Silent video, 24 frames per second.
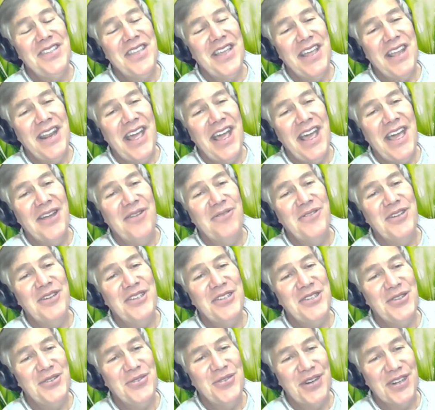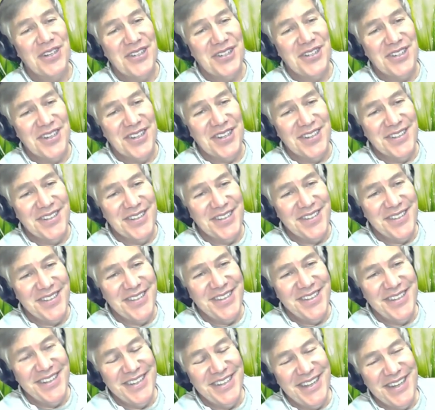that had
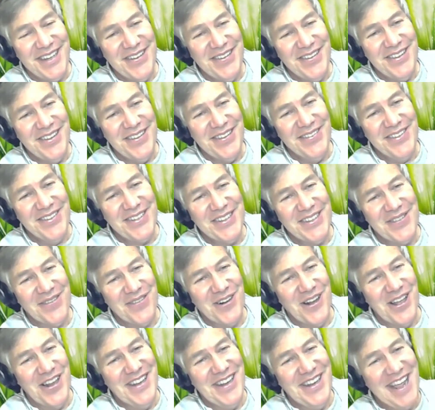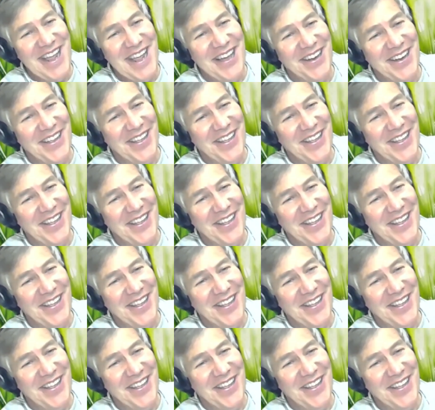restrictions. Can you give us a rundown